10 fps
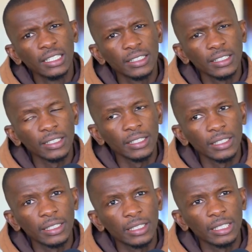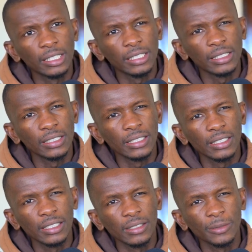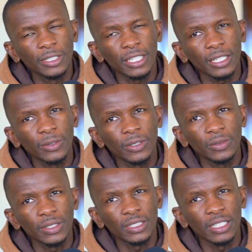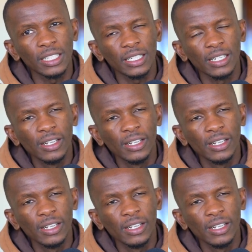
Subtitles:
And then, which other one was there?